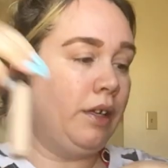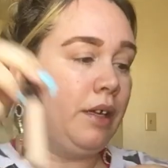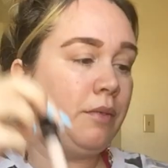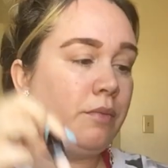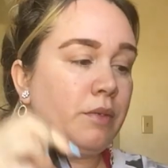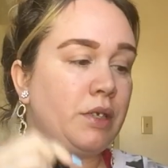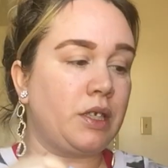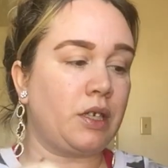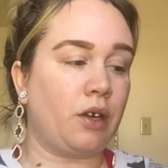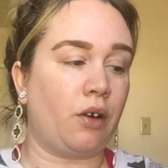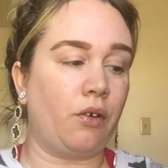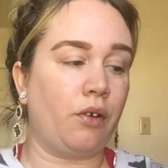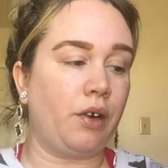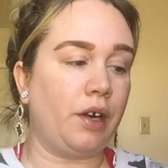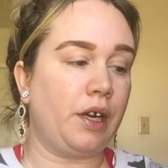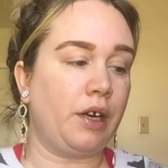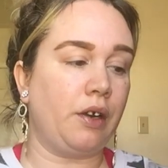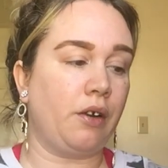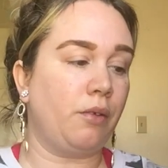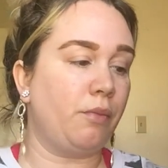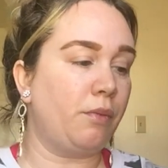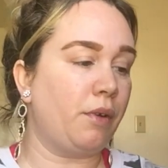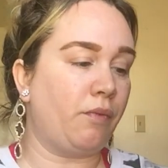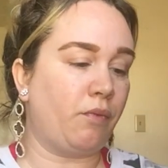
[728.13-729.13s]
I'm sorry,
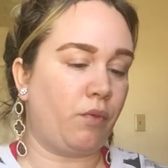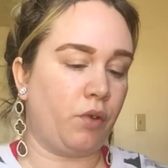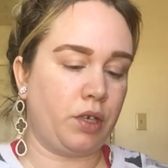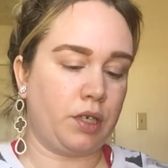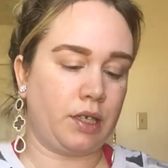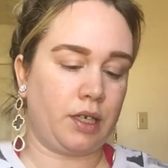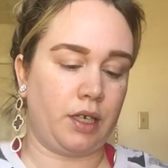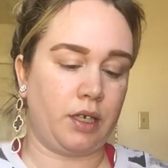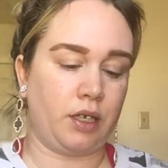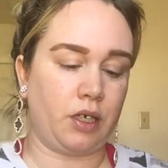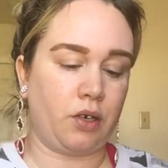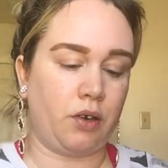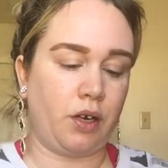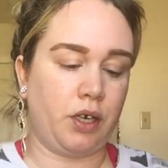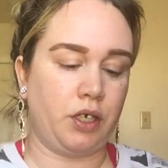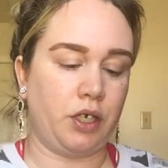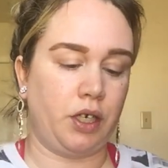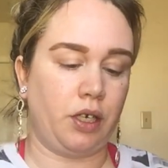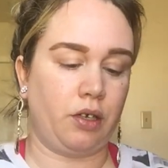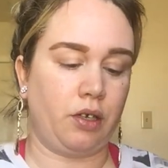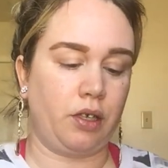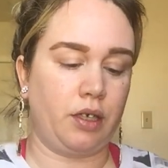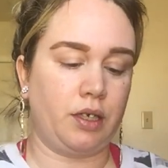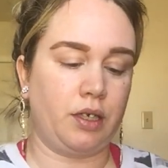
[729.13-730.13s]
y'all. My voice got
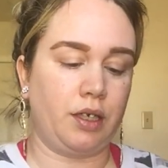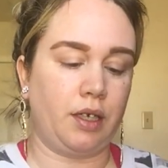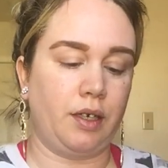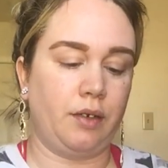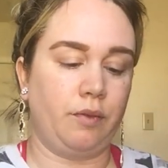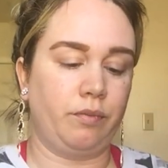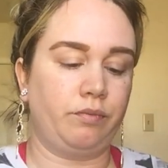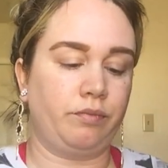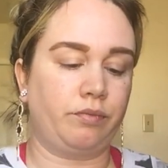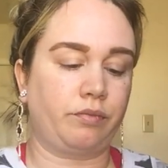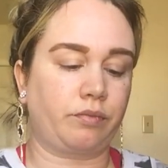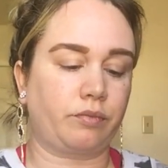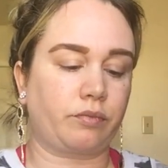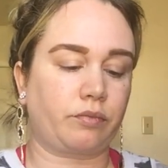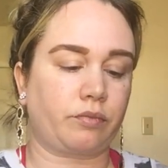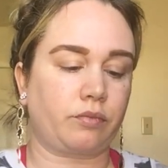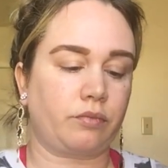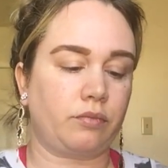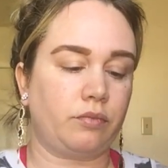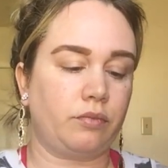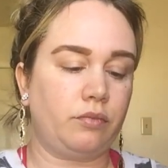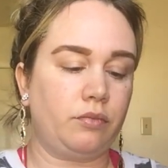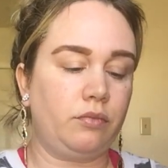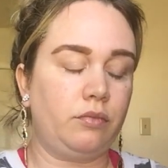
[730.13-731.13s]
scratchy all of a sudden.
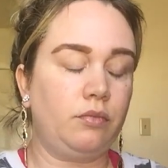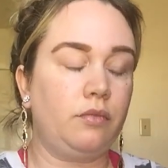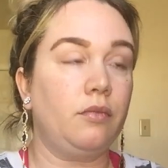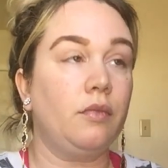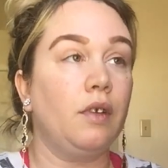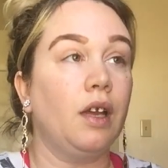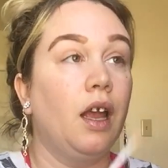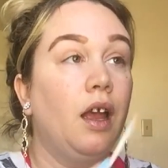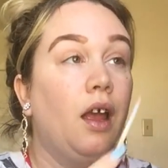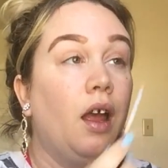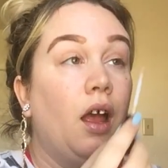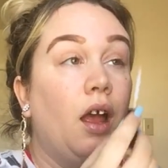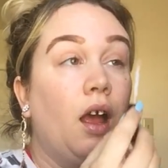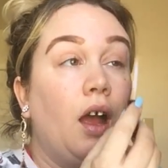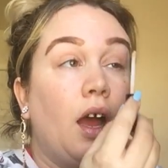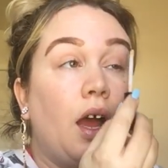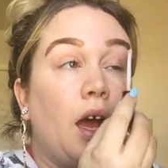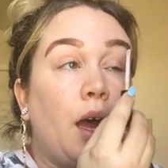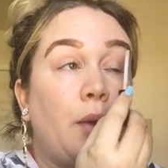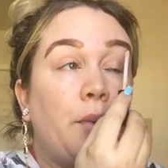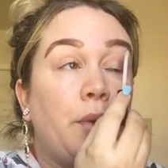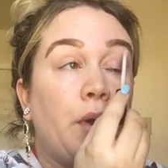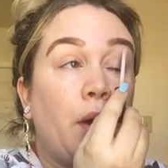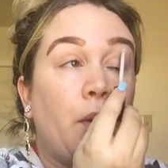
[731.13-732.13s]

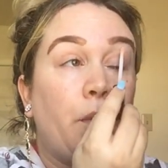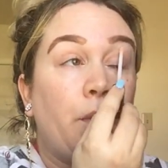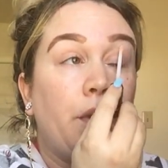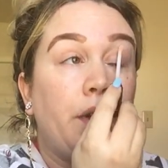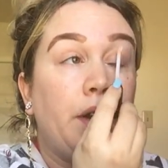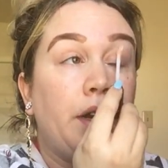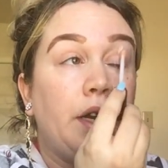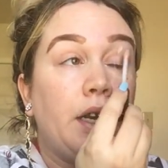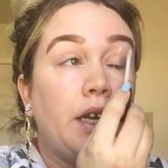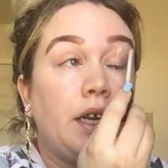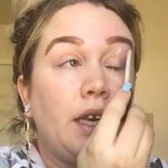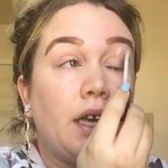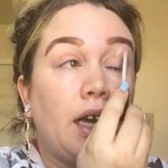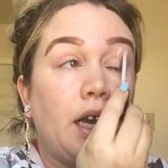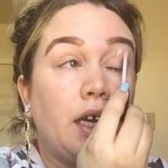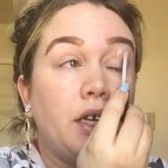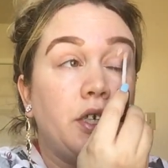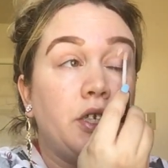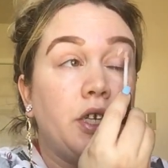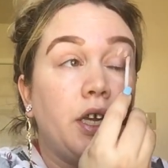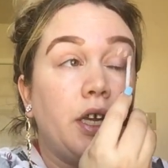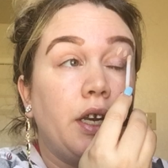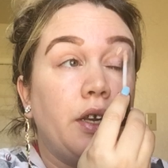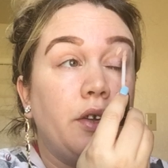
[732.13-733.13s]
I'm not wearing any
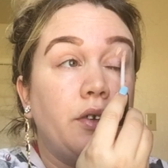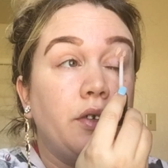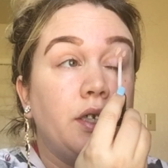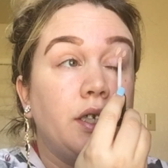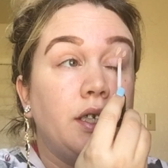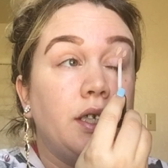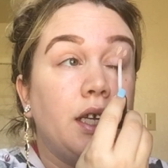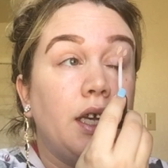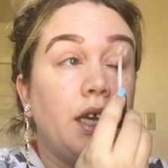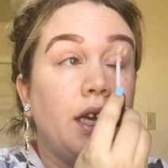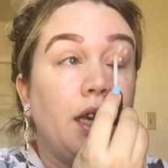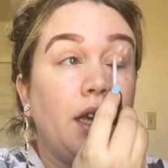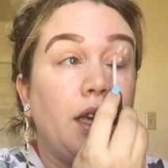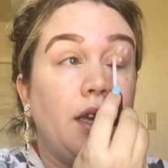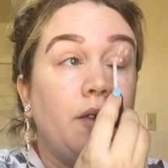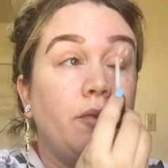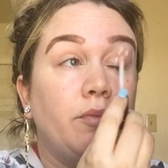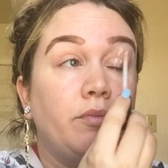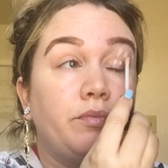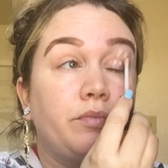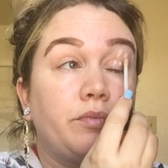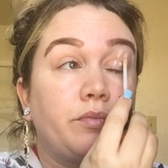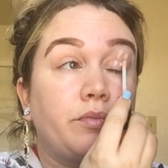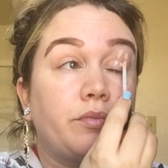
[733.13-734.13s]
eyeshadow today,
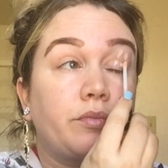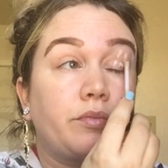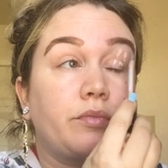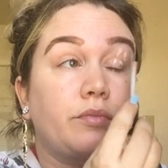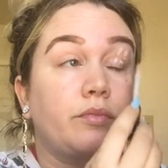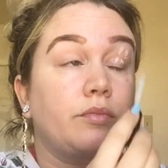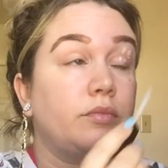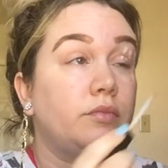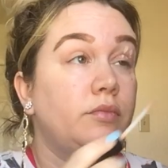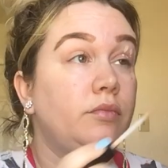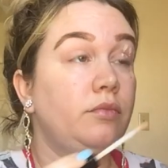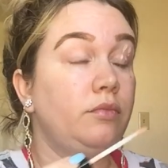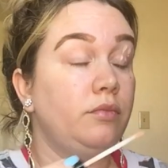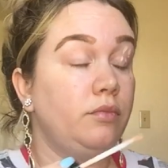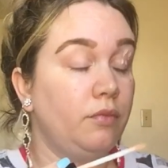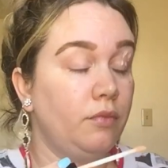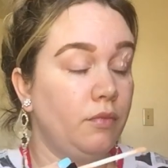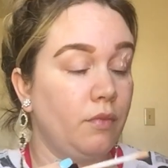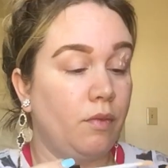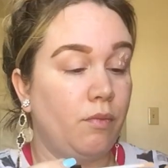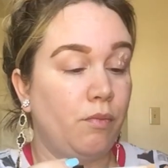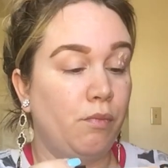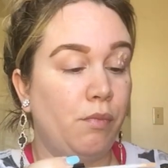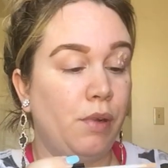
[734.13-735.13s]

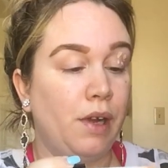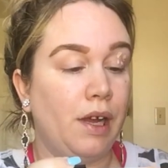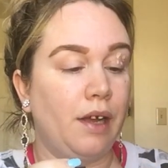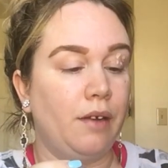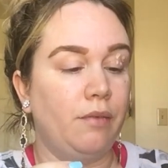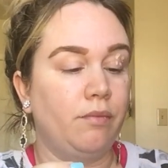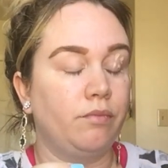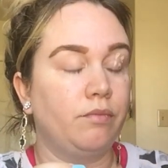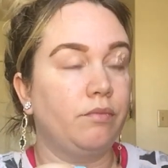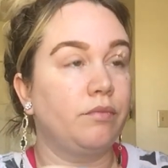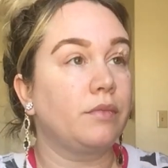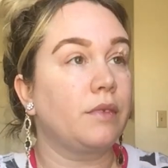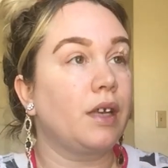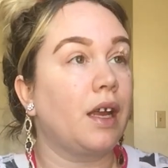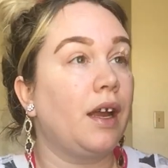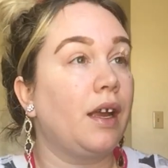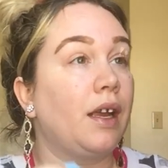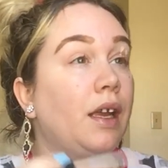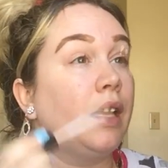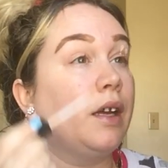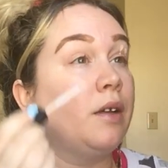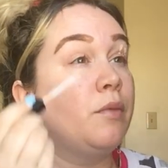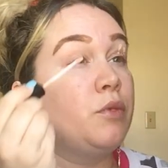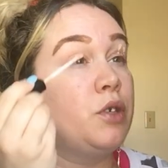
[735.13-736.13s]
but I
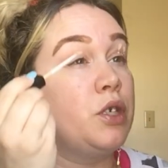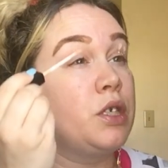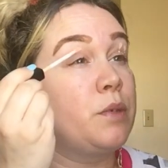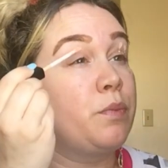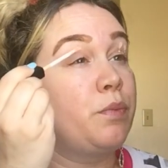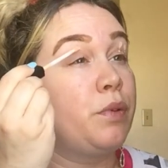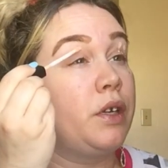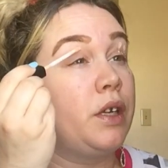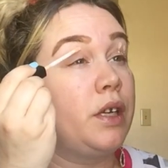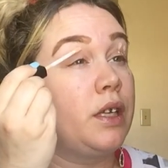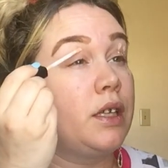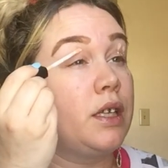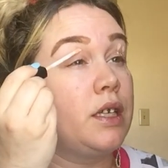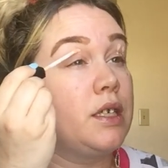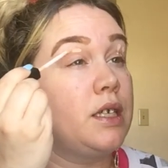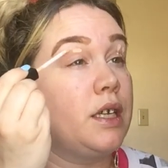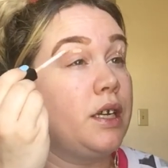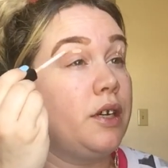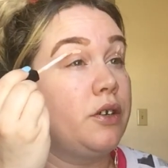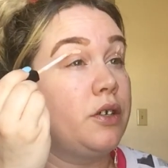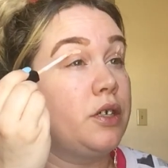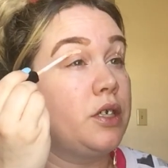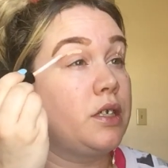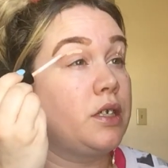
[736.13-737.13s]
am just putting this
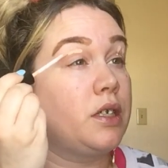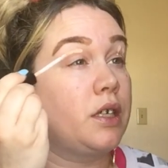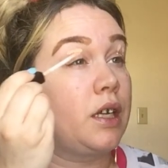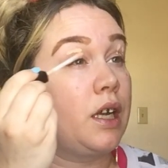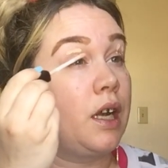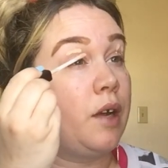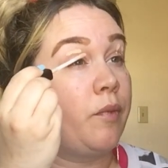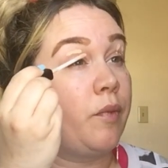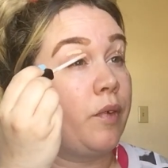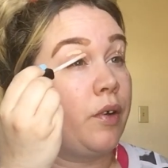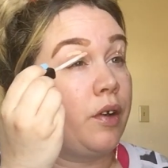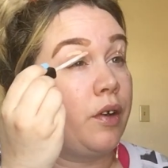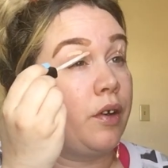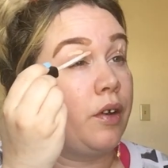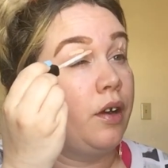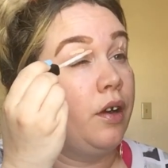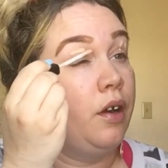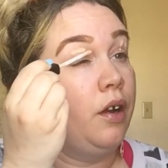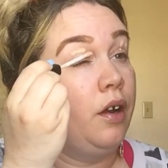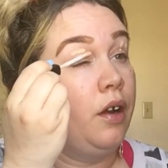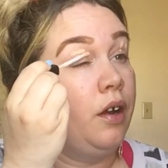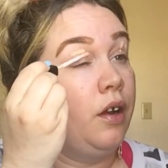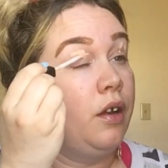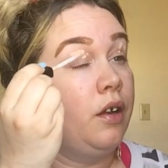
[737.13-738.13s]
here just to
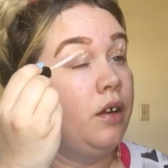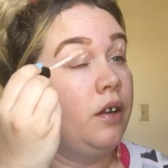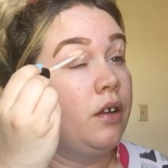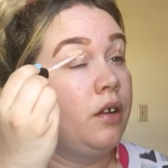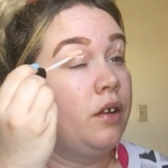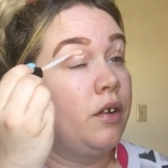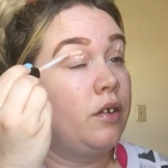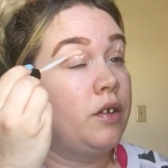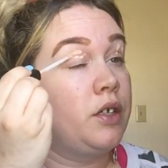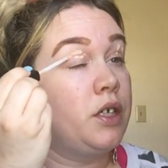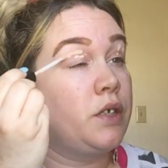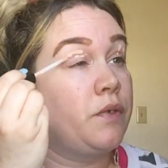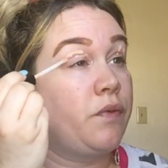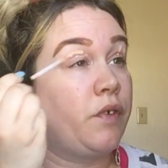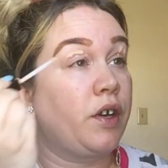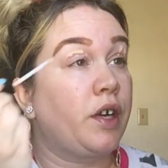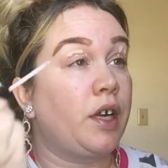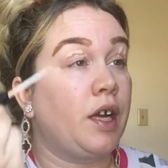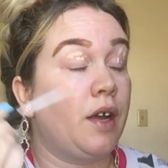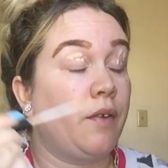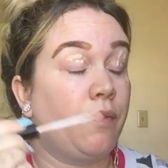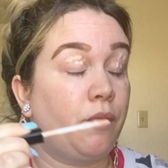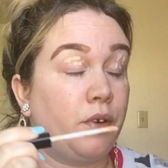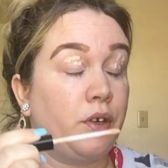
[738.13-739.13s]
cover, just for
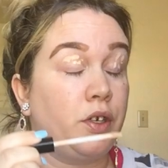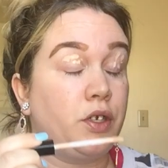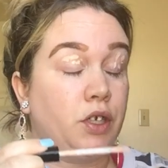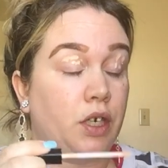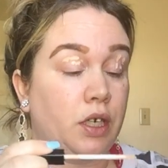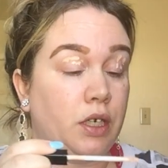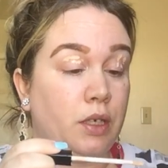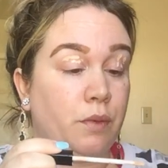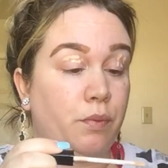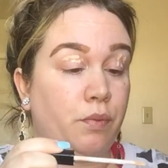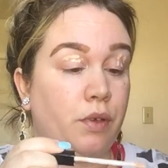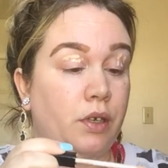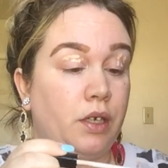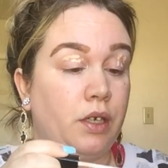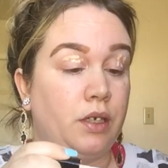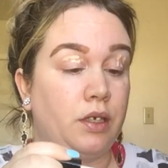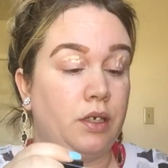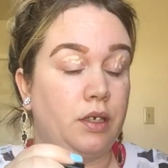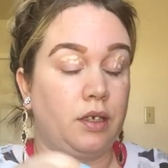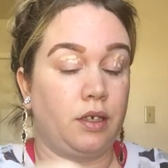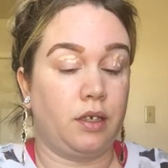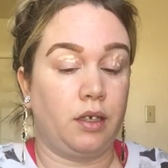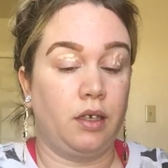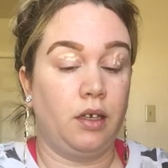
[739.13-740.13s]
coverage and to
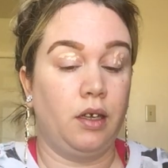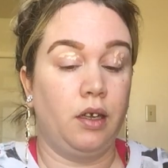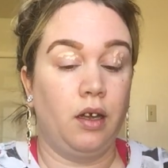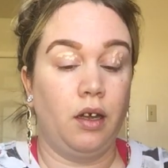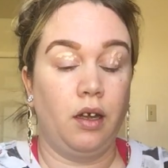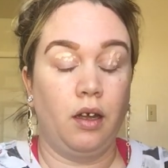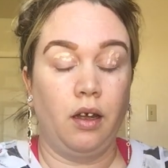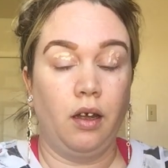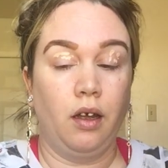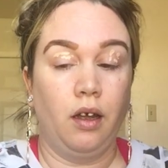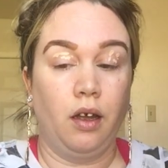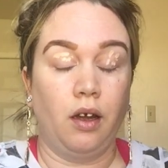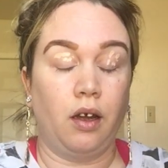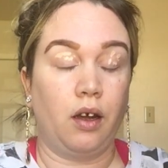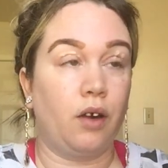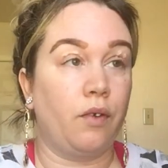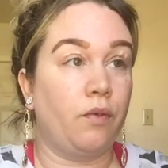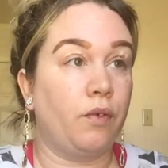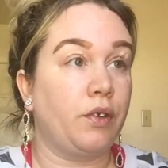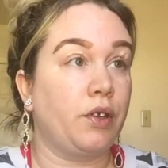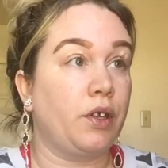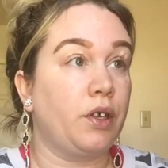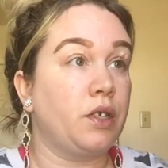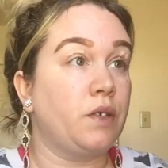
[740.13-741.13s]
put
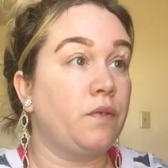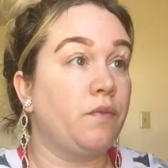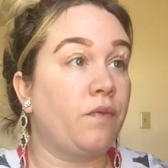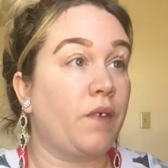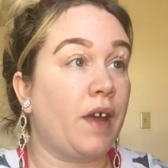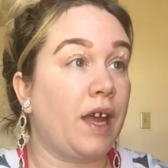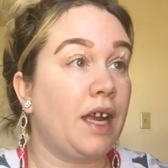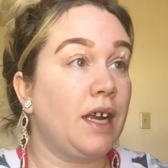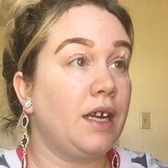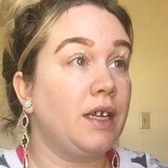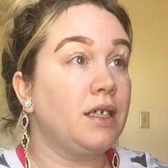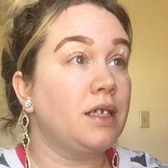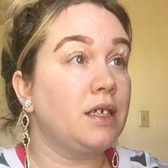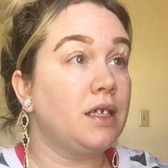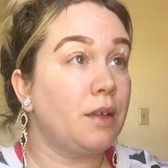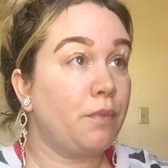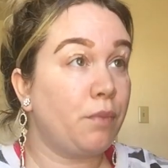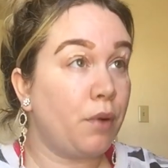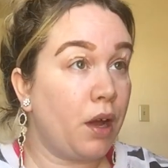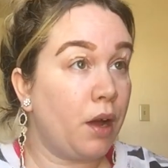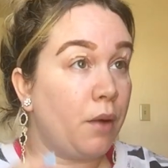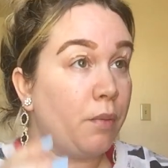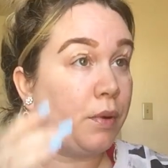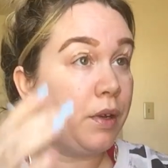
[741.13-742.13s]
over those veins
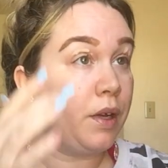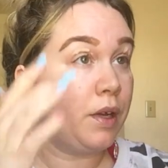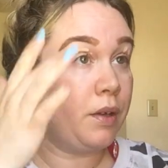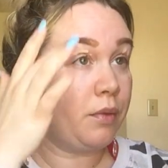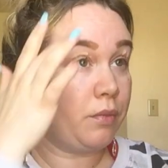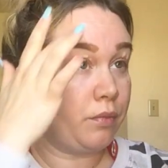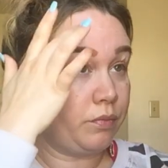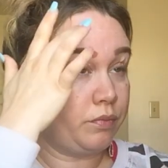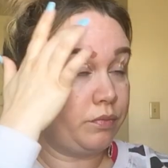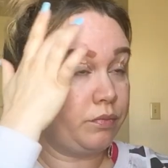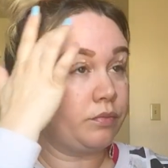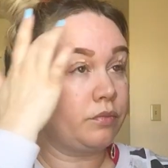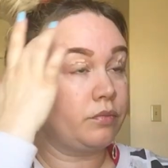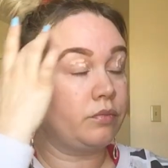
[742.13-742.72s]
that pop up.